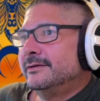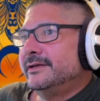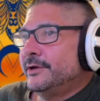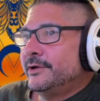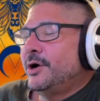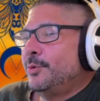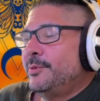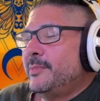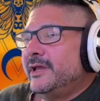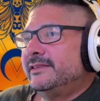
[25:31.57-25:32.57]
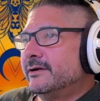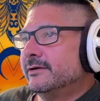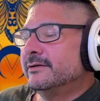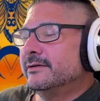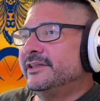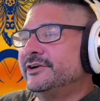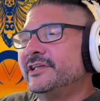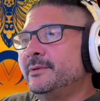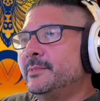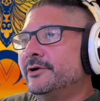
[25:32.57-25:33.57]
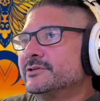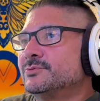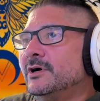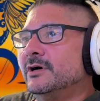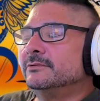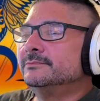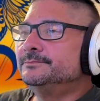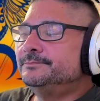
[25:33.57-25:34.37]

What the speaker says: And I hope it made their day better as well.